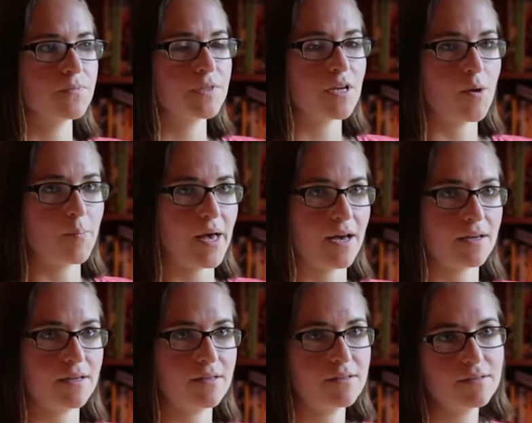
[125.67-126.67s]
come
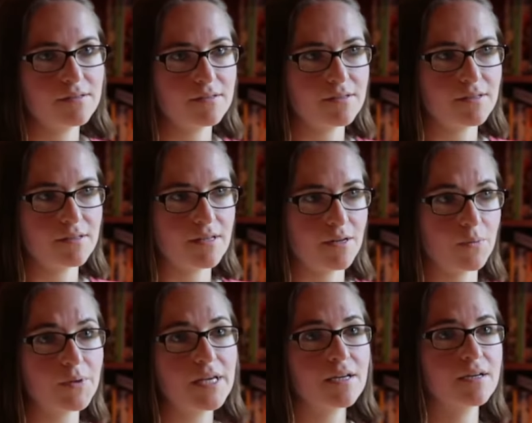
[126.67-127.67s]
back in a
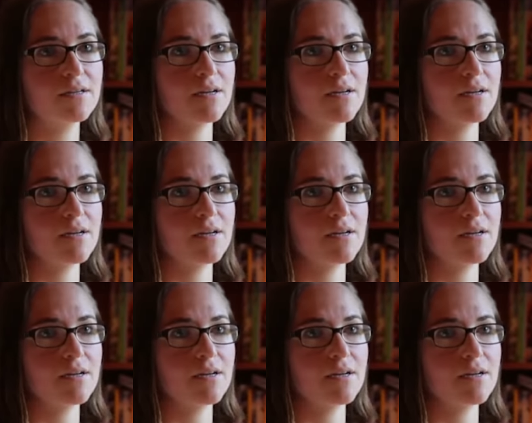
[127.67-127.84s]
week,